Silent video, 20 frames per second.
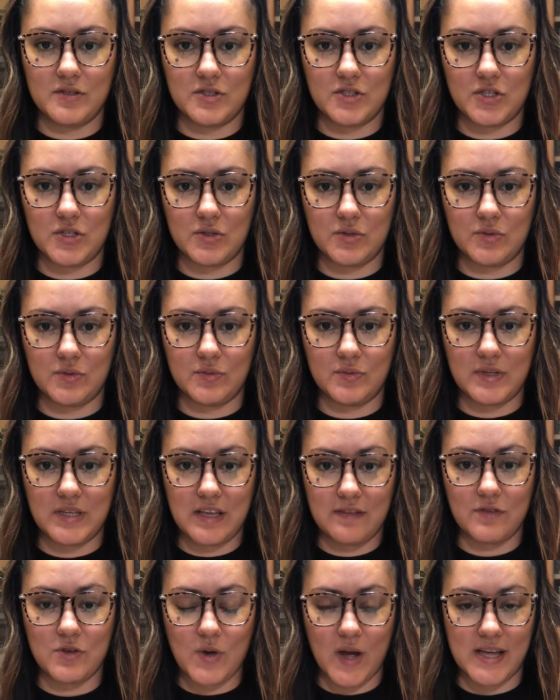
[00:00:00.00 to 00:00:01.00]
to
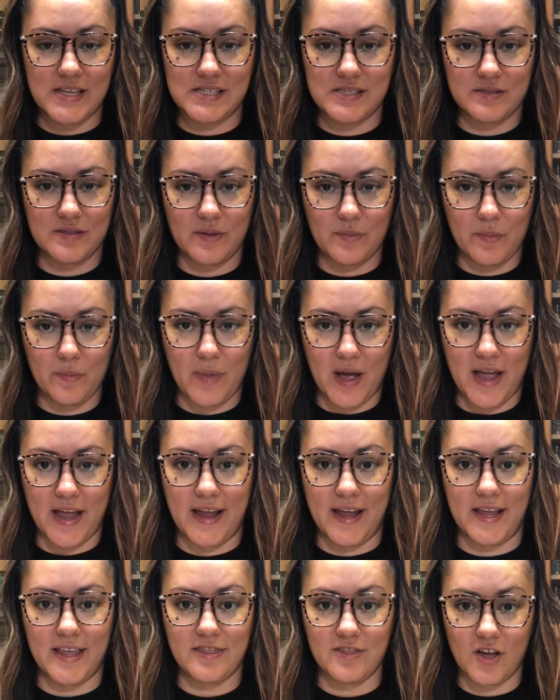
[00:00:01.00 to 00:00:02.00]
give you guys
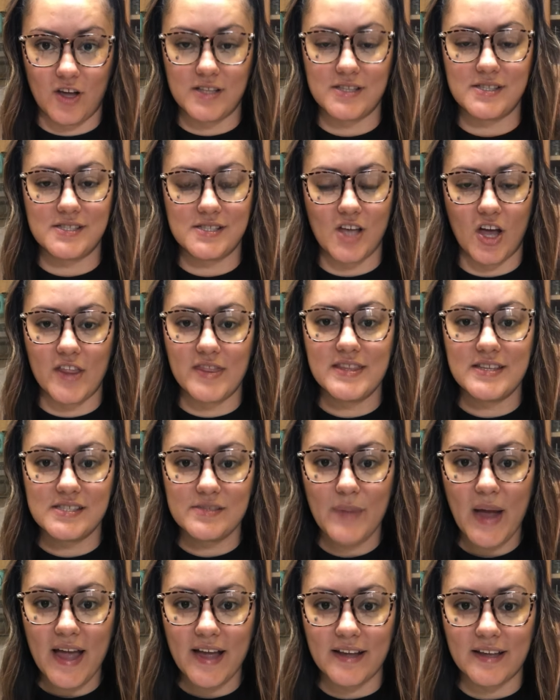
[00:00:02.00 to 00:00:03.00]
my thoughts on this
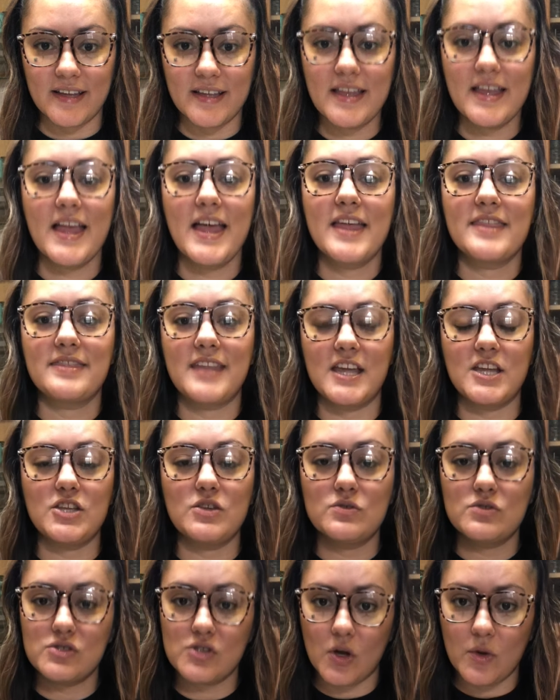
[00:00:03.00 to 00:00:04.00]
bag. Thank
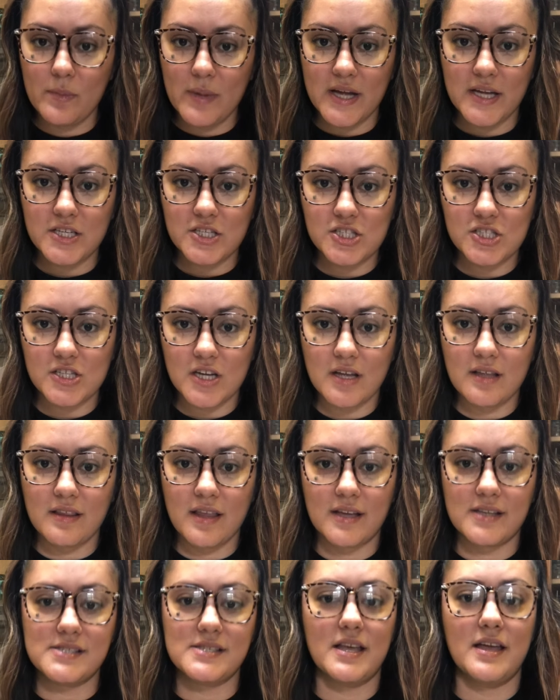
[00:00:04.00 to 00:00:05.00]
you so much,
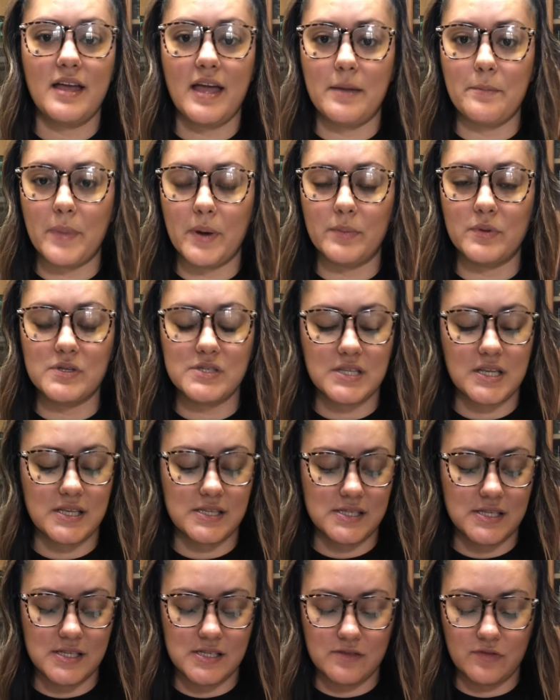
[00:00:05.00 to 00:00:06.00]
Alexa and Bubbles
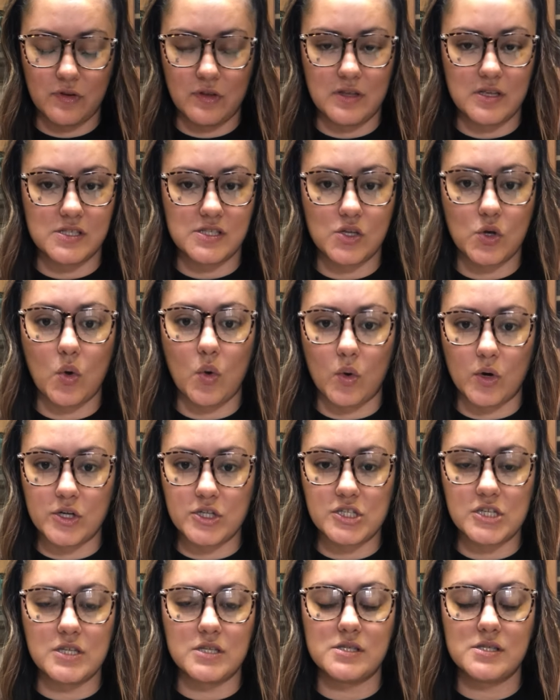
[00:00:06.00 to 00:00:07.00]
Kisses for this
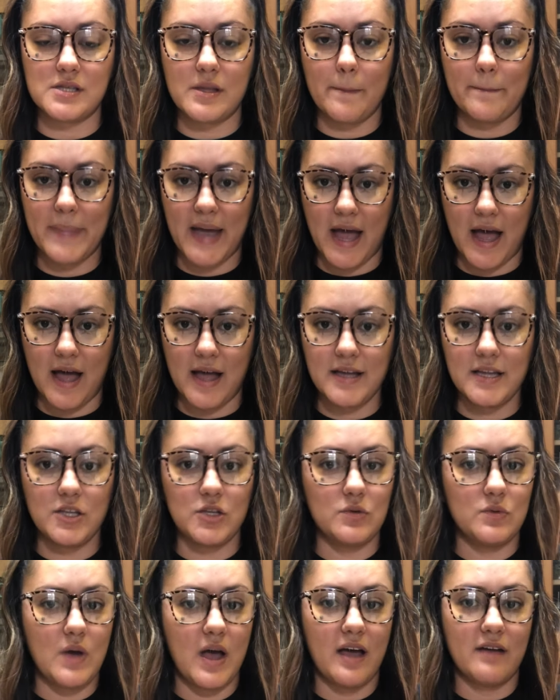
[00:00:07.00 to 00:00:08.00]
gorgeous bag.
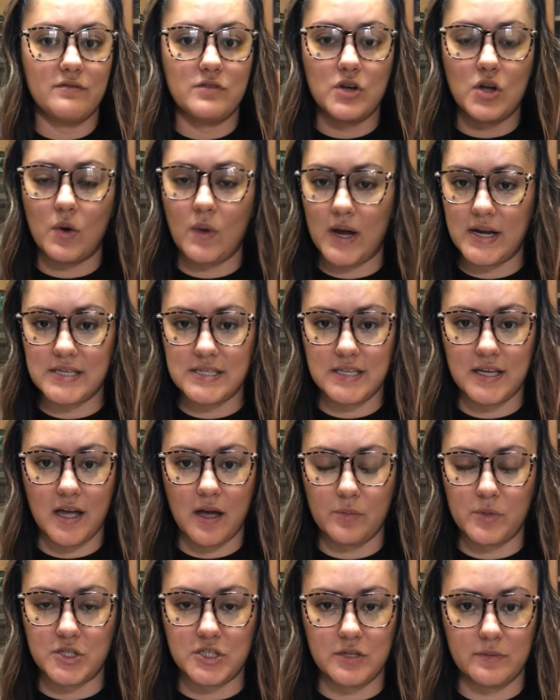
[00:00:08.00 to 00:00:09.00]
You have no idea
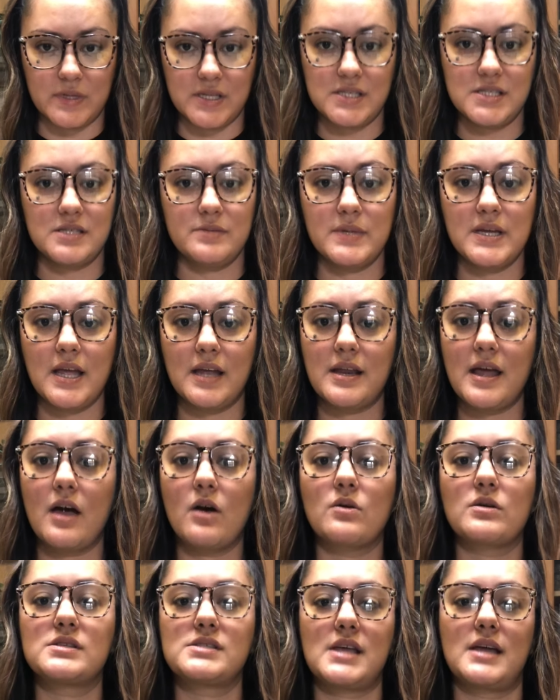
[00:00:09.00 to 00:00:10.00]
how much it means to me and
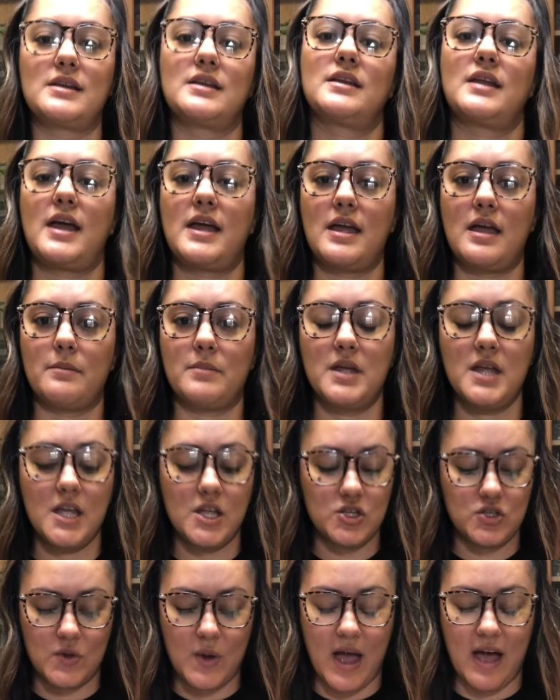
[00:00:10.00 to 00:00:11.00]
how excited I am
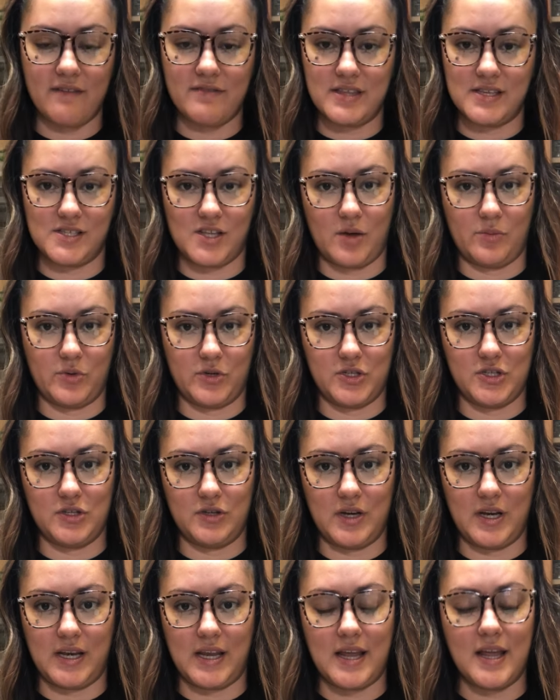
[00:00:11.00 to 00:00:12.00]
to have this
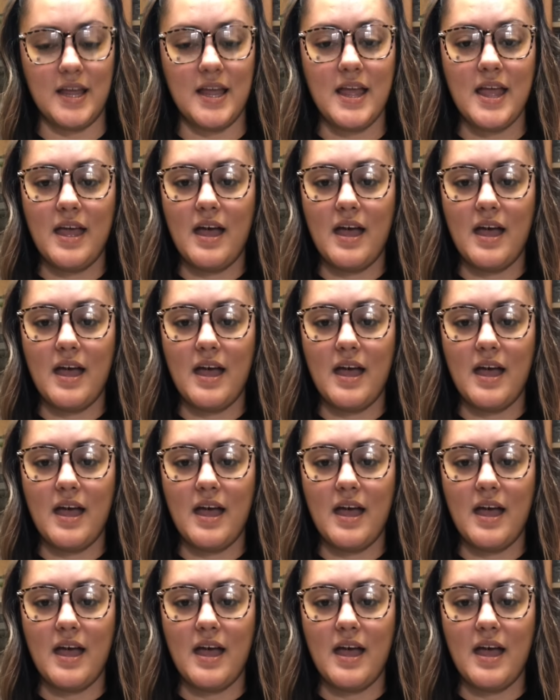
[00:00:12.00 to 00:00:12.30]
opportunity.